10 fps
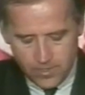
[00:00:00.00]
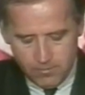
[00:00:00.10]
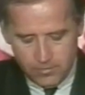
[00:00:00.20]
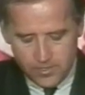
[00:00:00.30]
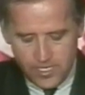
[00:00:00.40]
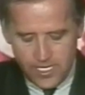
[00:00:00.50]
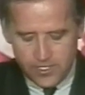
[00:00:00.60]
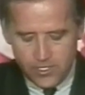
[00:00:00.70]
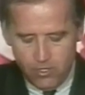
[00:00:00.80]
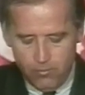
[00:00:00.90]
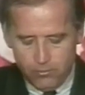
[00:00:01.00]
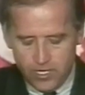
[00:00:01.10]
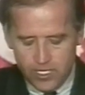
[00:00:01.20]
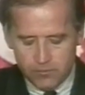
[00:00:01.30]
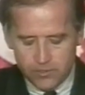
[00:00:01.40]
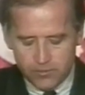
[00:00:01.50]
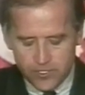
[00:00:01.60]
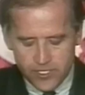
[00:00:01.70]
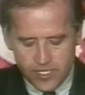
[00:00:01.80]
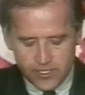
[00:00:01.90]
But they had no problem with
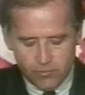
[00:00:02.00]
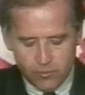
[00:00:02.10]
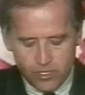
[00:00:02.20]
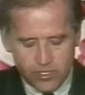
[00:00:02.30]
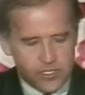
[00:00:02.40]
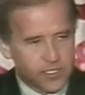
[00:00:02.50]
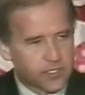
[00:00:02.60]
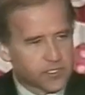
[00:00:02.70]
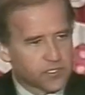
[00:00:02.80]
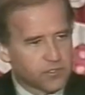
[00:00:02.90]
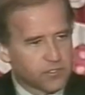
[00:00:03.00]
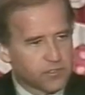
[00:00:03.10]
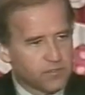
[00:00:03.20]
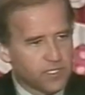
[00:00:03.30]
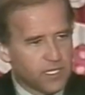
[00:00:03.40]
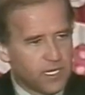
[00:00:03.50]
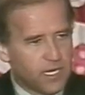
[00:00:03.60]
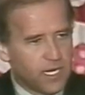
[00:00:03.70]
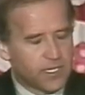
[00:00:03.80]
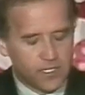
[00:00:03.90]
rejecting Rutledge on exclusively
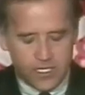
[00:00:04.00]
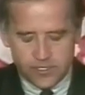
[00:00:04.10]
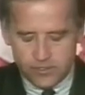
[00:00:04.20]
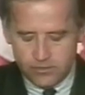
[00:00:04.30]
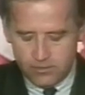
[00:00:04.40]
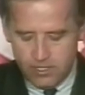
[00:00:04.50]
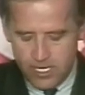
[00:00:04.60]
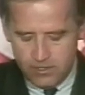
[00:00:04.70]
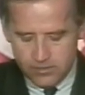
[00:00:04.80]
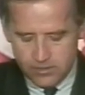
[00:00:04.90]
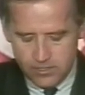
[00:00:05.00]
ideological grounds,